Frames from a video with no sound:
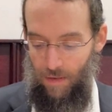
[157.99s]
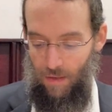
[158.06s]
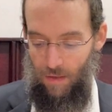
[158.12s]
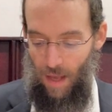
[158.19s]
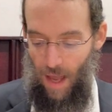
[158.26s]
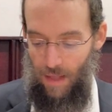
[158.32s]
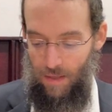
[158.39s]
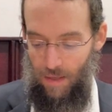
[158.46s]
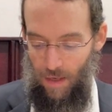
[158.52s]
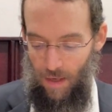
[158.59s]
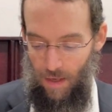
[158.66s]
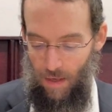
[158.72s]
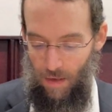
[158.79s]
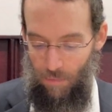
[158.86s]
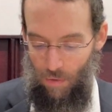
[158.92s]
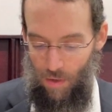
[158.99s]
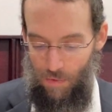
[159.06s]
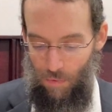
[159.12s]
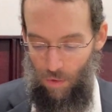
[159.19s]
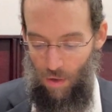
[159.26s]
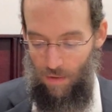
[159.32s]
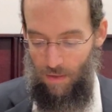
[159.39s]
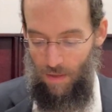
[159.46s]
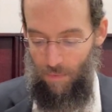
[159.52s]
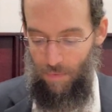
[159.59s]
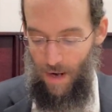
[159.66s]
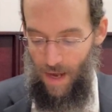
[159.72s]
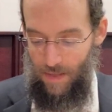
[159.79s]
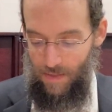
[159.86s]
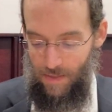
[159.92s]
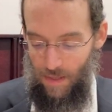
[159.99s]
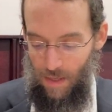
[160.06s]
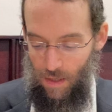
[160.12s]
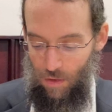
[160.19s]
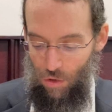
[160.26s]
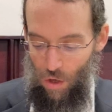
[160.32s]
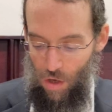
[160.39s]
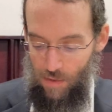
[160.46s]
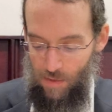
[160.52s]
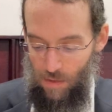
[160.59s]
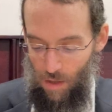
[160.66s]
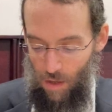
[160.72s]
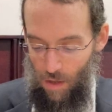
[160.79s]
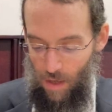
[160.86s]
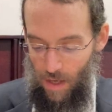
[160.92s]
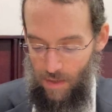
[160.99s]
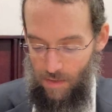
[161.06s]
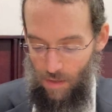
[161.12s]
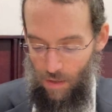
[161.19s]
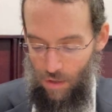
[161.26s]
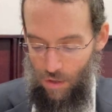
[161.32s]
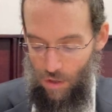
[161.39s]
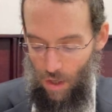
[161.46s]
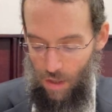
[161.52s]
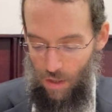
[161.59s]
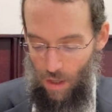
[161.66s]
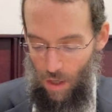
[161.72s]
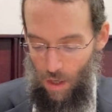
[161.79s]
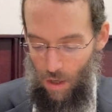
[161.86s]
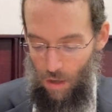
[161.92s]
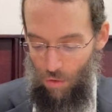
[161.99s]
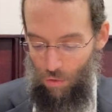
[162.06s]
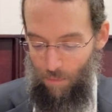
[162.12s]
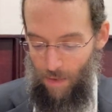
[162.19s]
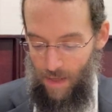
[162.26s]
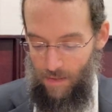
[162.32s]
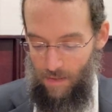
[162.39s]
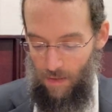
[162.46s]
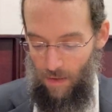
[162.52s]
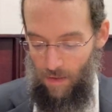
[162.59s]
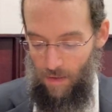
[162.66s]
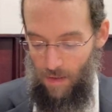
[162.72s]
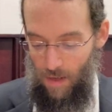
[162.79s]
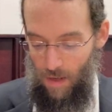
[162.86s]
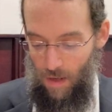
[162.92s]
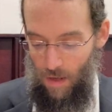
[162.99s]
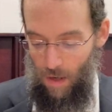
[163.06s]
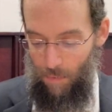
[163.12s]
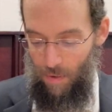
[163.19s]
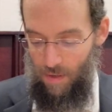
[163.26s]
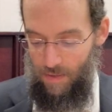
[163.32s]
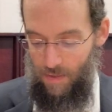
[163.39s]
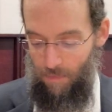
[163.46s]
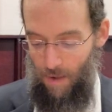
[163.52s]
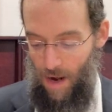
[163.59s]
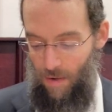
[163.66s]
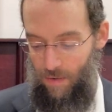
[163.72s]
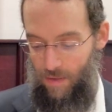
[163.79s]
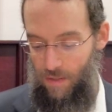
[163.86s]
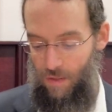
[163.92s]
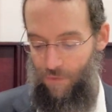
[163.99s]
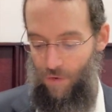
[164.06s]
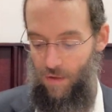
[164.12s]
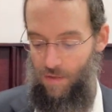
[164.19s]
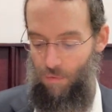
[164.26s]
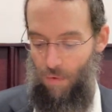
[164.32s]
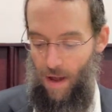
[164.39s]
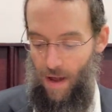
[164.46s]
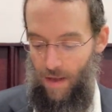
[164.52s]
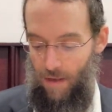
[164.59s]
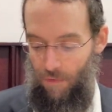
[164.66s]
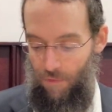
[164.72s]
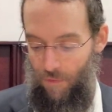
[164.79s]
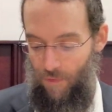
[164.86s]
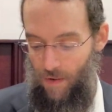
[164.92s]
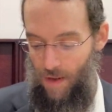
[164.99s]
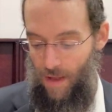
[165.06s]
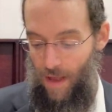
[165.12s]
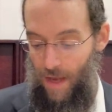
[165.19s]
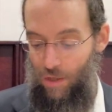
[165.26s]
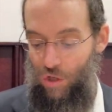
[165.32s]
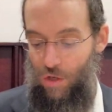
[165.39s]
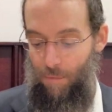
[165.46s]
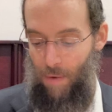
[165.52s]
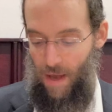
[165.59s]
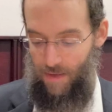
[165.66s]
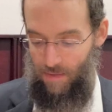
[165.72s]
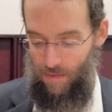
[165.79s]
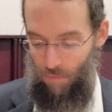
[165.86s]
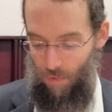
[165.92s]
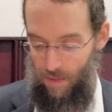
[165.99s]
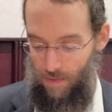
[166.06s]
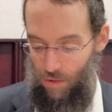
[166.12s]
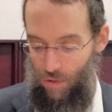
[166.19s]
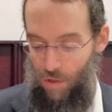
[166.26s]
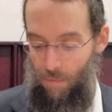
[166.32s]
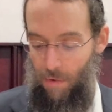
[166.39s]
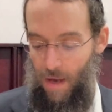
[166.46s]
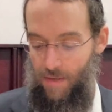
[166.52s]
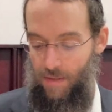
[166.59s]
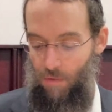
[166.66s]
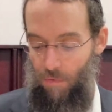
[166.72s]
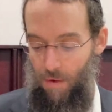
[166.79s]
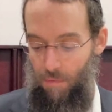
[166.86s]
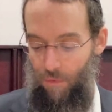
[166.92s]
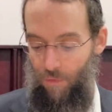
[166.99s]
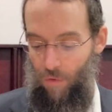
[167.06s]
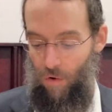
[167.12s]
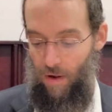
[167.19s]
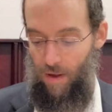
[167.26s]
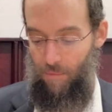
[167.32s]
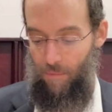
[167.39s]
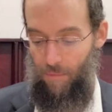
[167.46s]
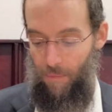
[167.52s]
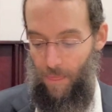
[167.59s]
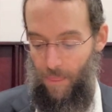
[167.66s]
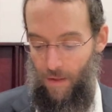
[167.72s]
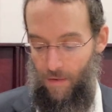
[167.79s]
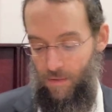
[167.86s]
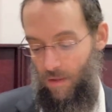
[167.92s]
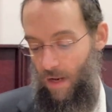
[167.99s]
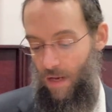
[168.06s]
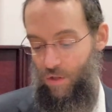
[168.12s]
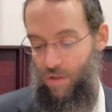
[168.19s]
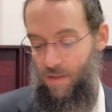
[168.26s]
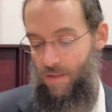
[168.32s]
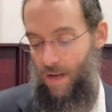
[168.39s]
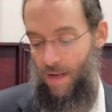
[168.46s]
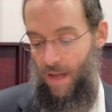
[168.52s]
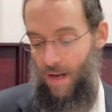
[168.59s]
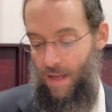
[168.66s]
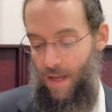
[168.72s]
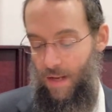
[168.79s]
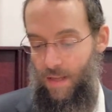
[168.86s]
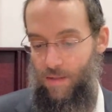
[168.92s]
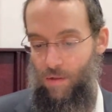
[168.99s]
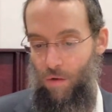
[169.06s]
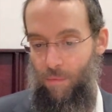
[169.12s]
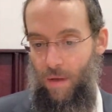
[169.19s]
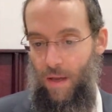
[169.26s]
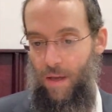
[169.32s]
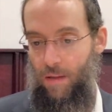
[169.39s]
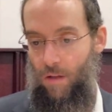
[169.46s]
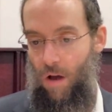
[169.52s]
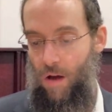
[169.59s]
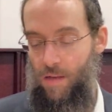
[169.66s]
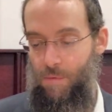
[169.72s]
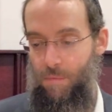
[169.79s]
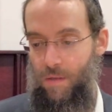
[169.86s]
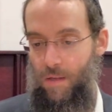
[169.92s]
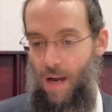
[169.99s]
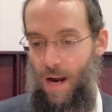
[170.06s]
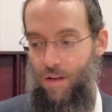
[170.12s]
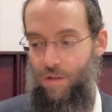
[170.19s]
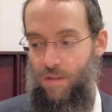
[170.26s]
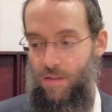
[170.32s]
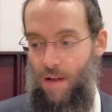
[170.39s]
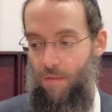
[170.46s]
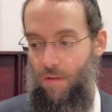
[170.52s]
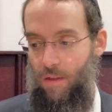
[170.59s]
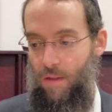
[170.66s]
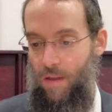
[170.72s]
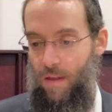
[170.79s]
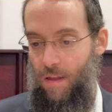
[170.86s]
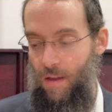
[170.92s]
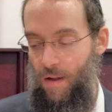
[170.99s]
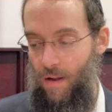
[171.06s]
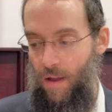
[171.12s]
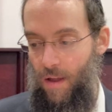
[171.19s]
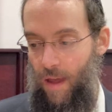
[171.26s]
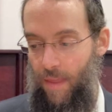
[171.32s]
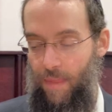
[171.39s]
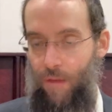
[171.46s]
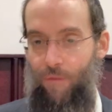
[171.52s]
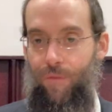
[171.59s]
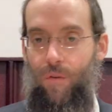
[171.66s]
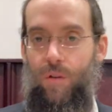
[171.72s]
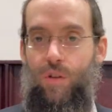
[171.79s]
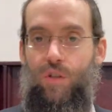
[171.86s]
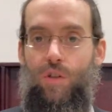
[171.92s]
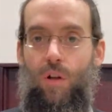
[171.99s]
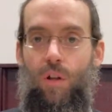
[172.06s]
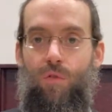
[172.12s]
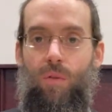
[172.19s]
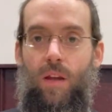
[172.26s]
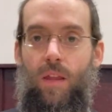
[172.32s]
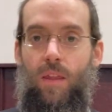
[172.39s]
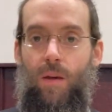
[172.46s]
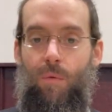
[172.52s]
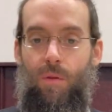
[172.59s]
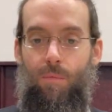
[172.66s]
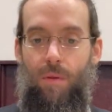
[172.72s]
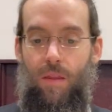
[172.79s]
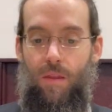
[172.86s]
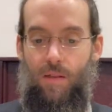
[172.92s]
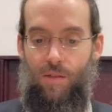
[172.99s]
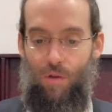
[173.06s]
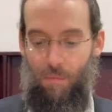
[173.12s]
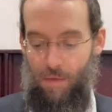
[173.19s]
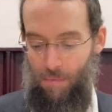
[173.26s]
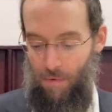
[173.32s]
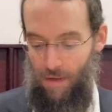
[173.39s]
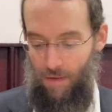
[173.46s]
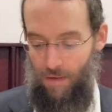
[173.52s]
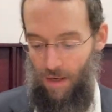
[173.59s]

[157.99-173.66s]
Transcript: Tanya, because we learned in a brisa, Nosa esarishoina umesa. A person marries his first wife and she passed away. So she passed away before him. So now she's not getting any ksubah, the husband yarshins everything. And then for the children, there would be the ksubas bin